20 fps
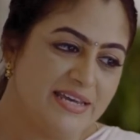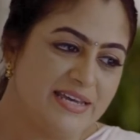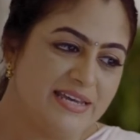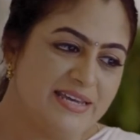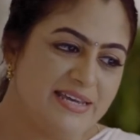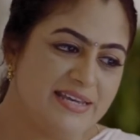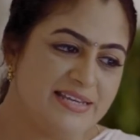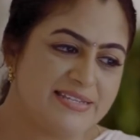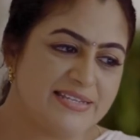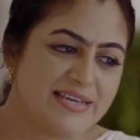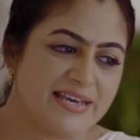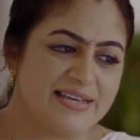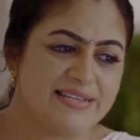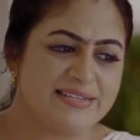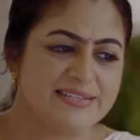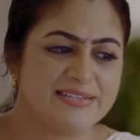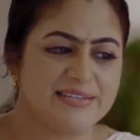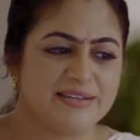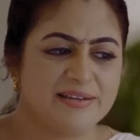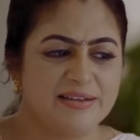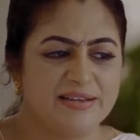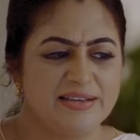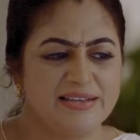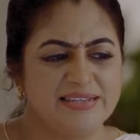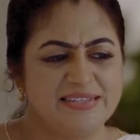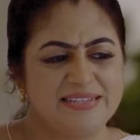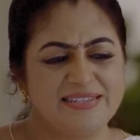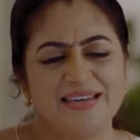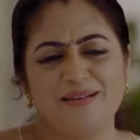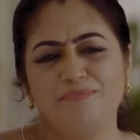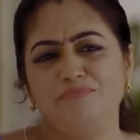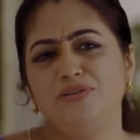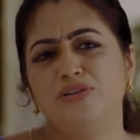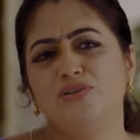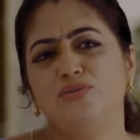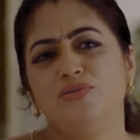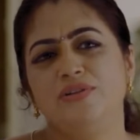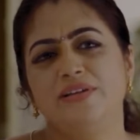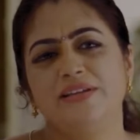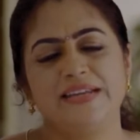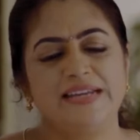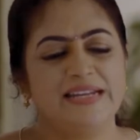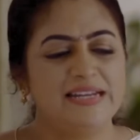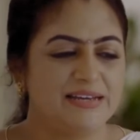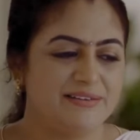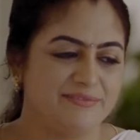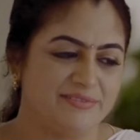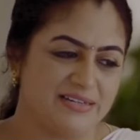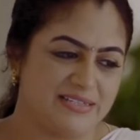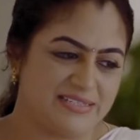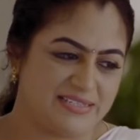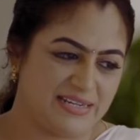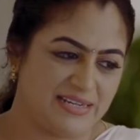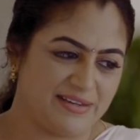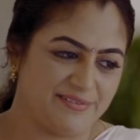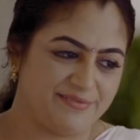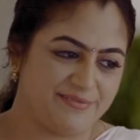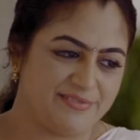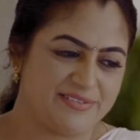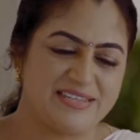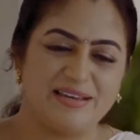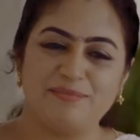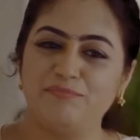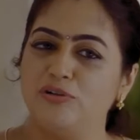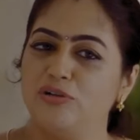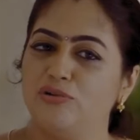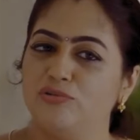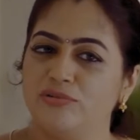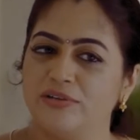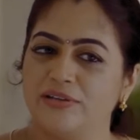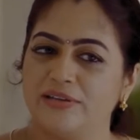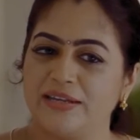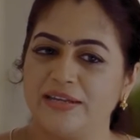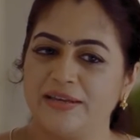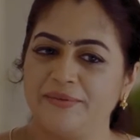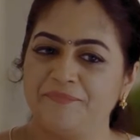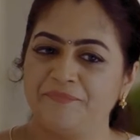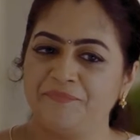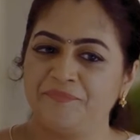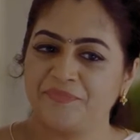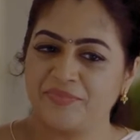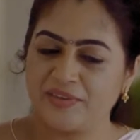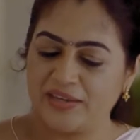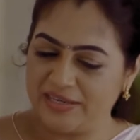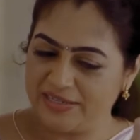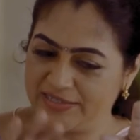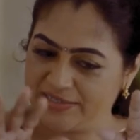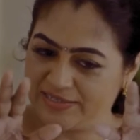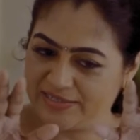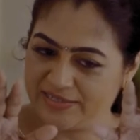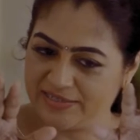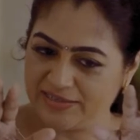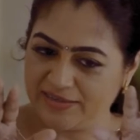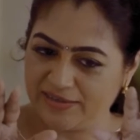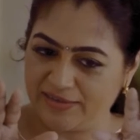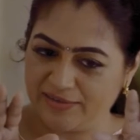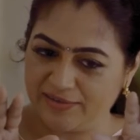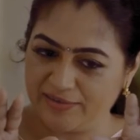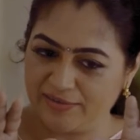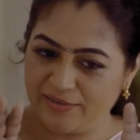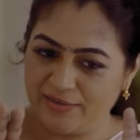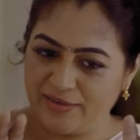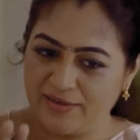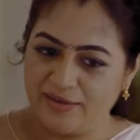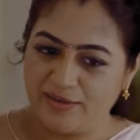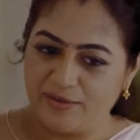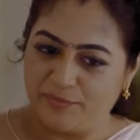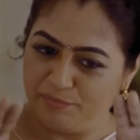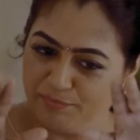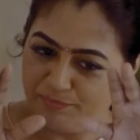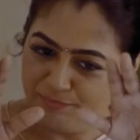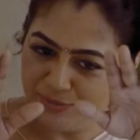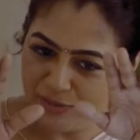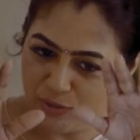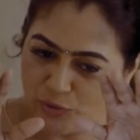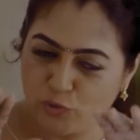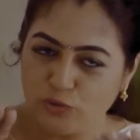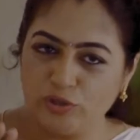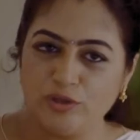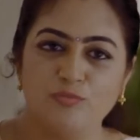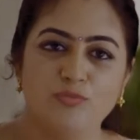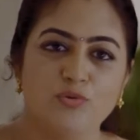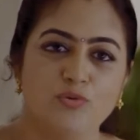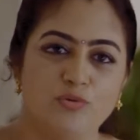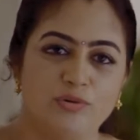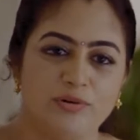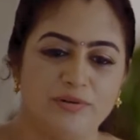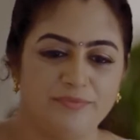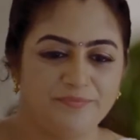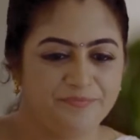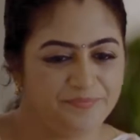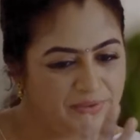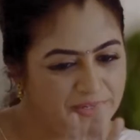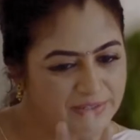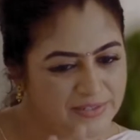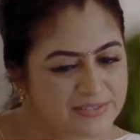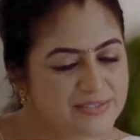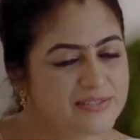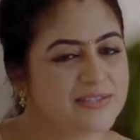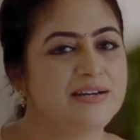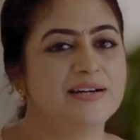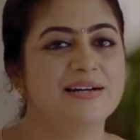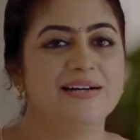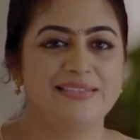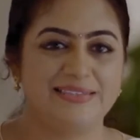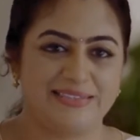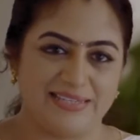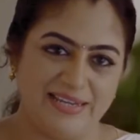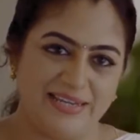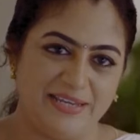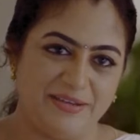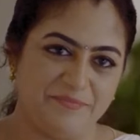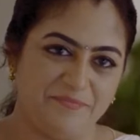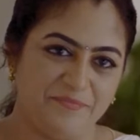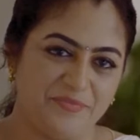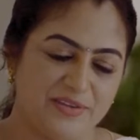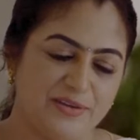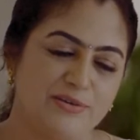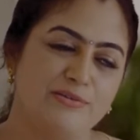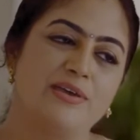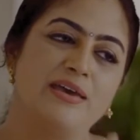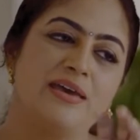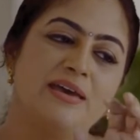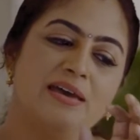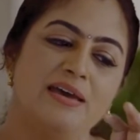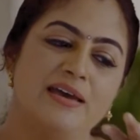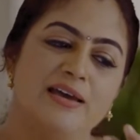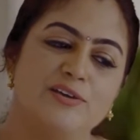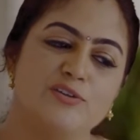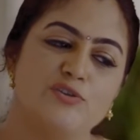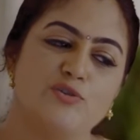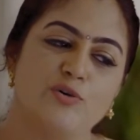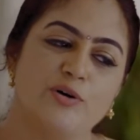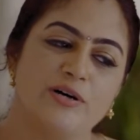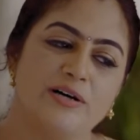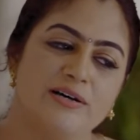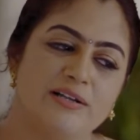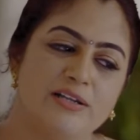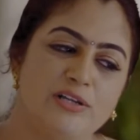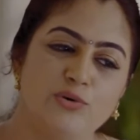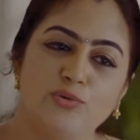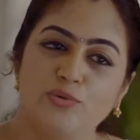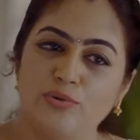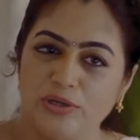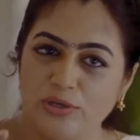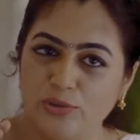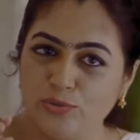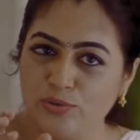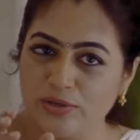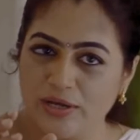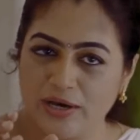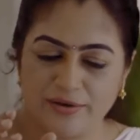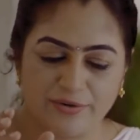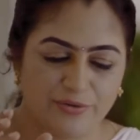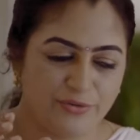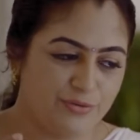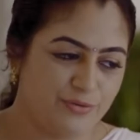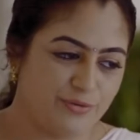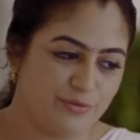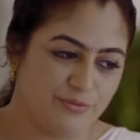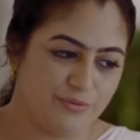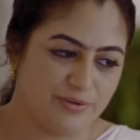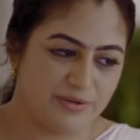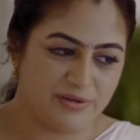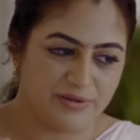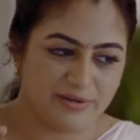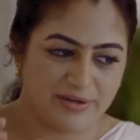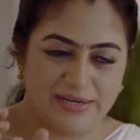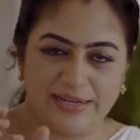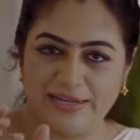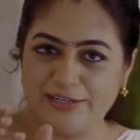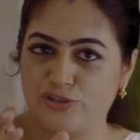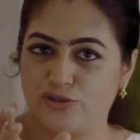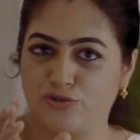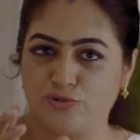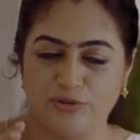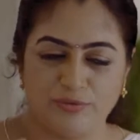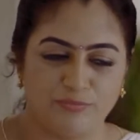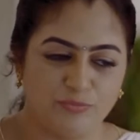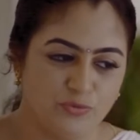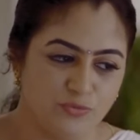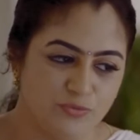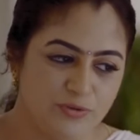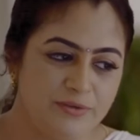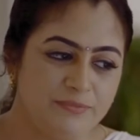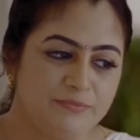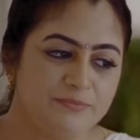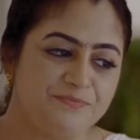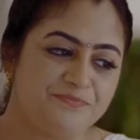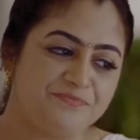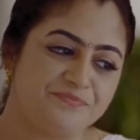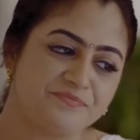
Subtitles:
He says sublunary lover's love. Sublunary is below the moon, that is earthly. Okay, so lunar, relates to the moon.